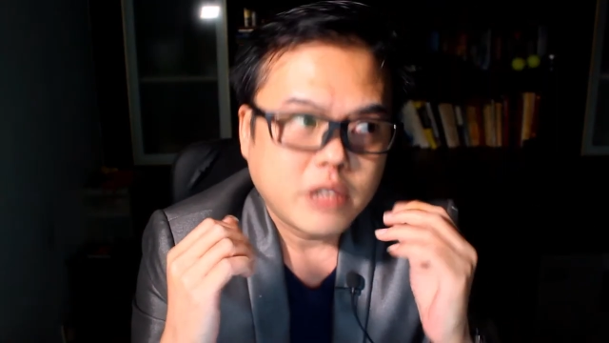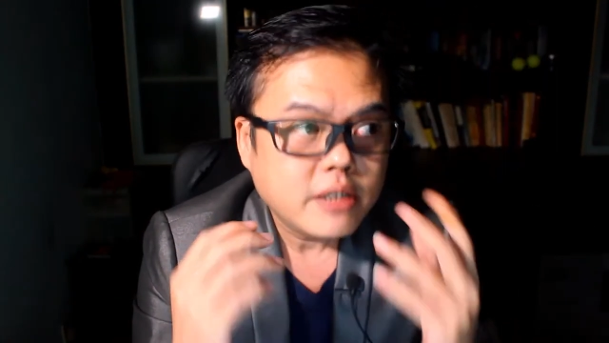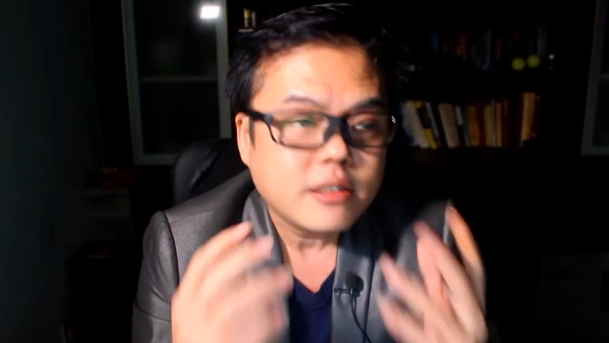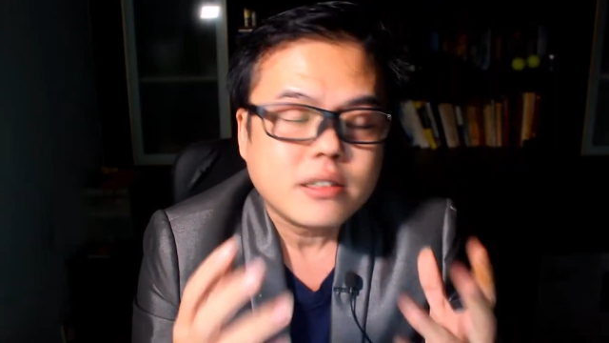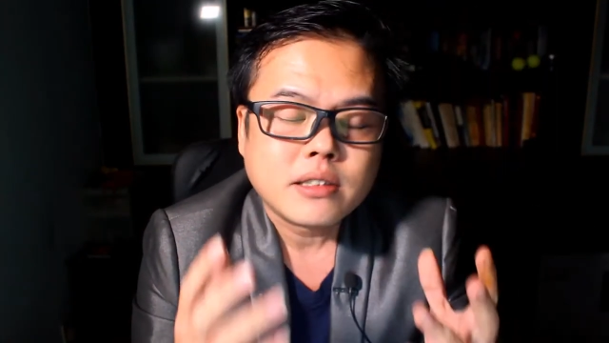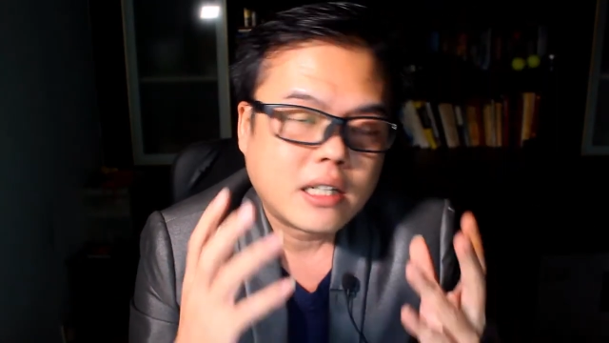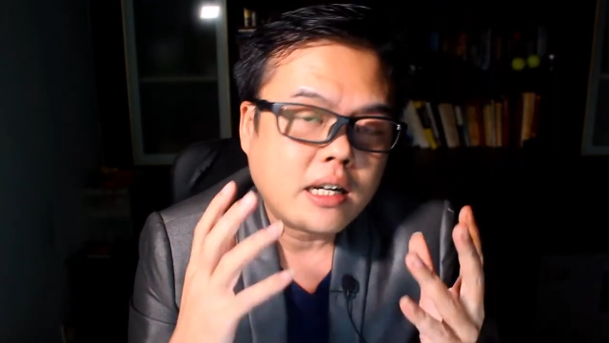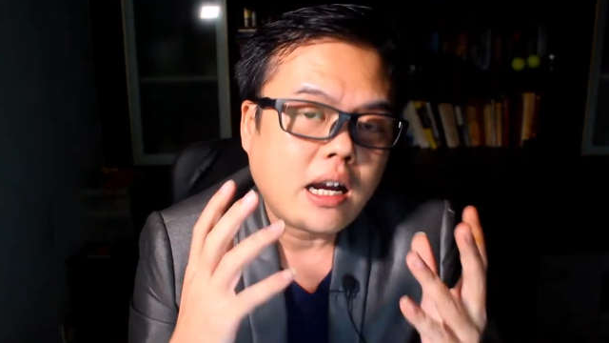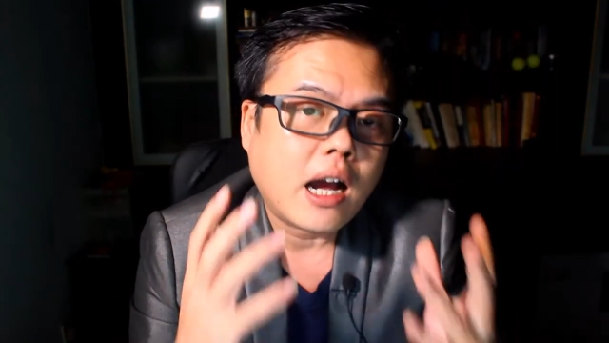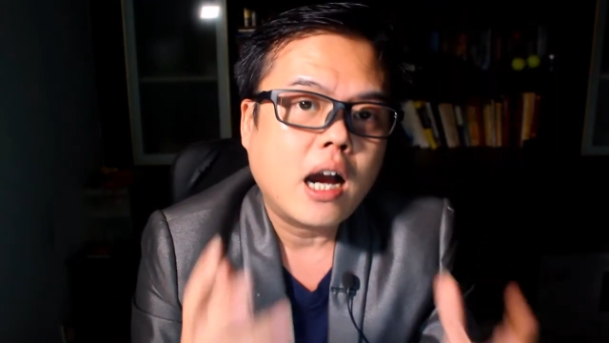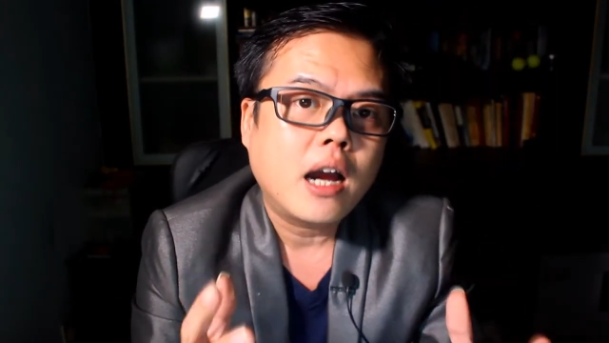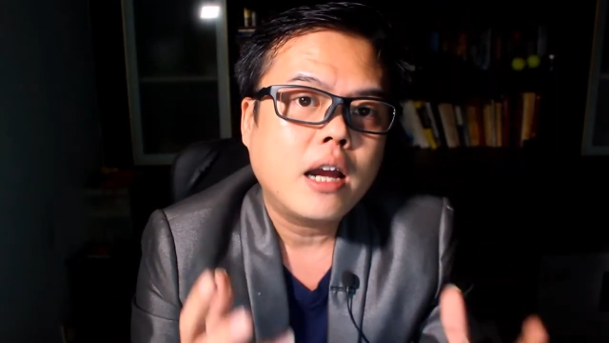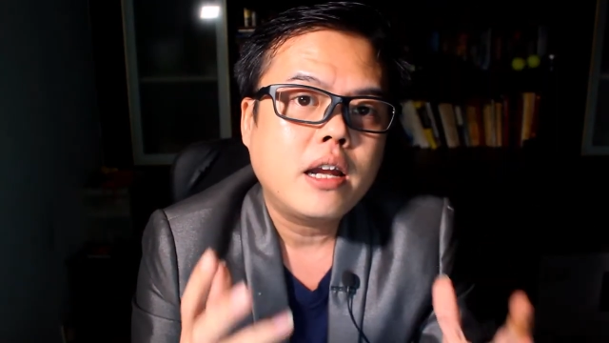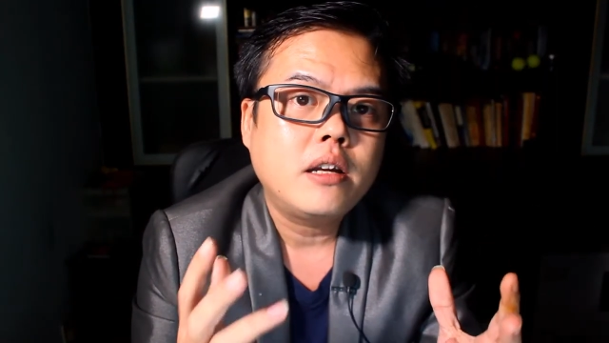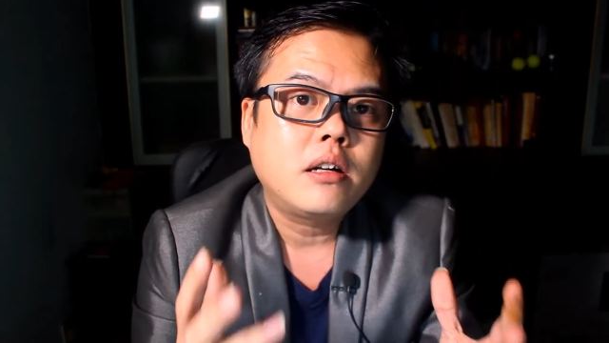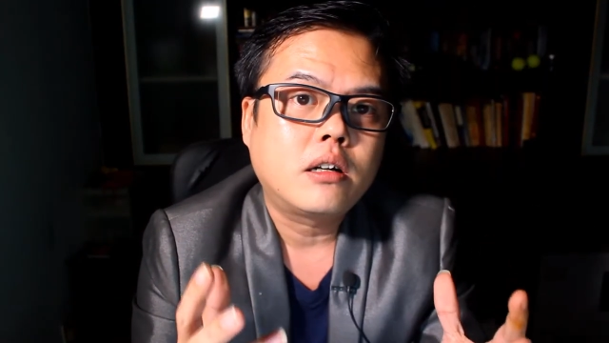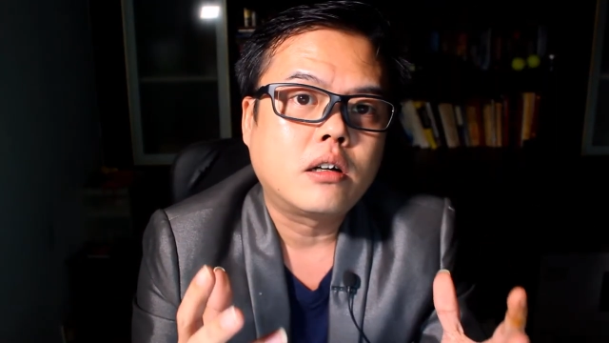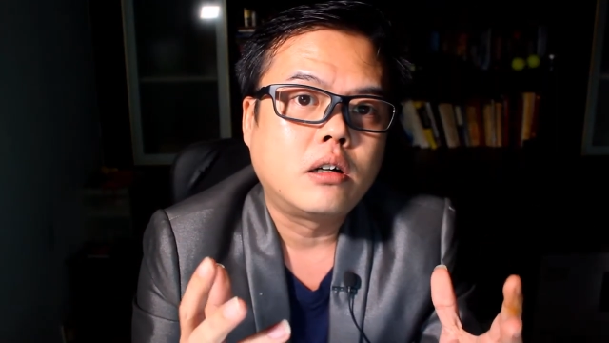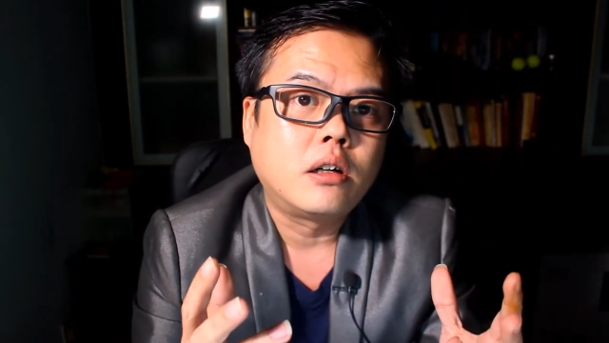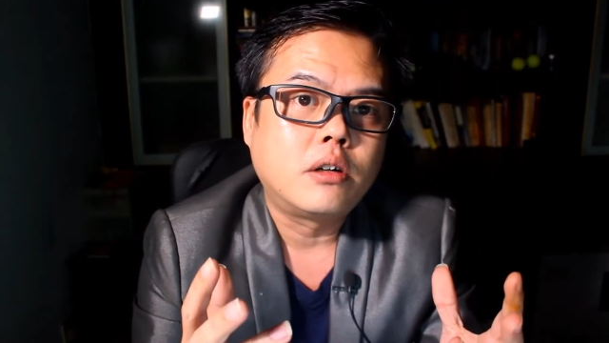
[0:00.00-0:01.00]
this
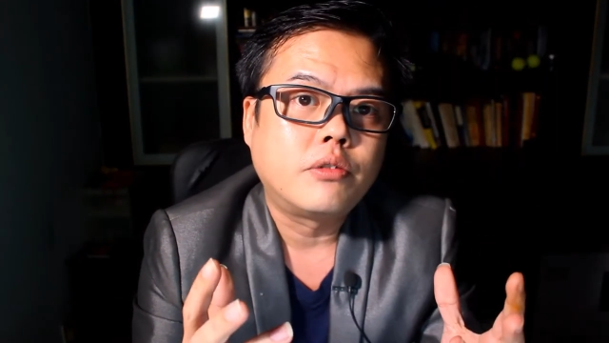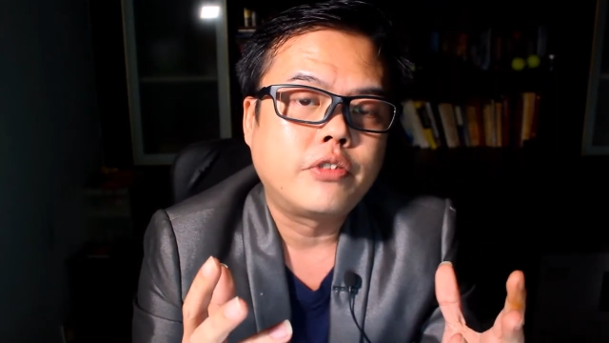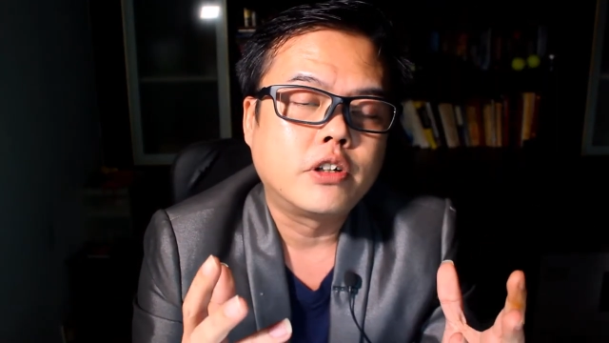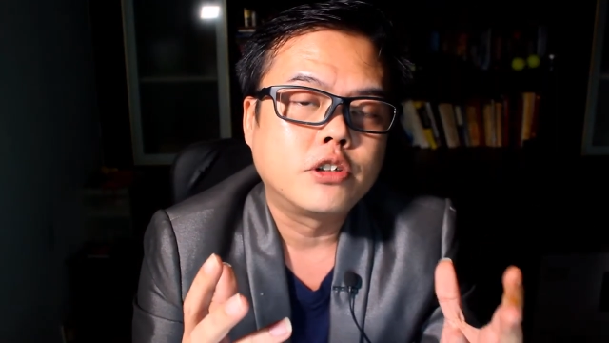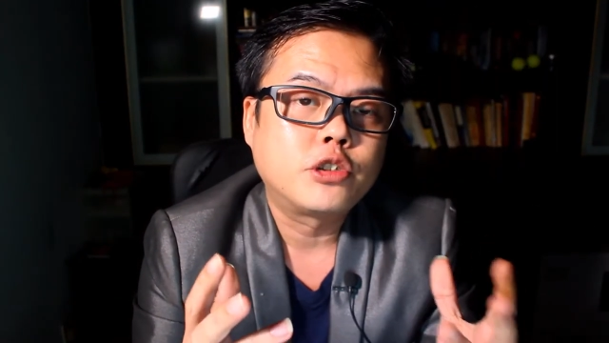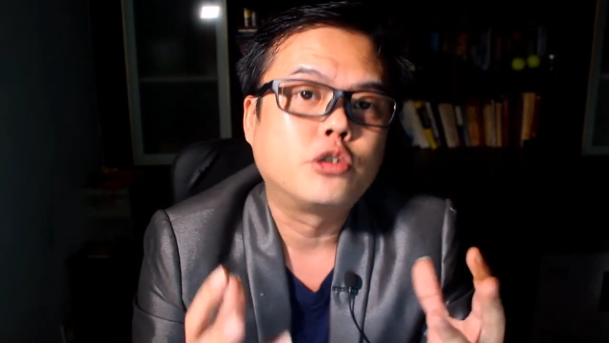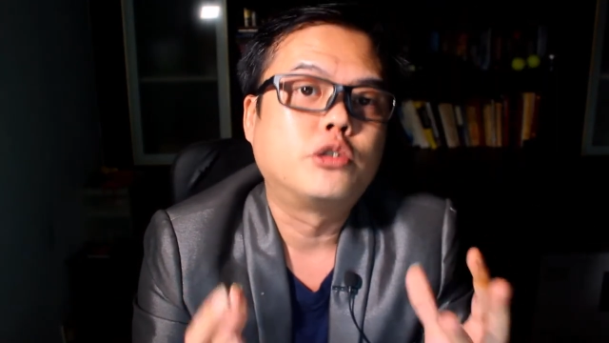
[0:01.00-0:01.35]
kind of uh,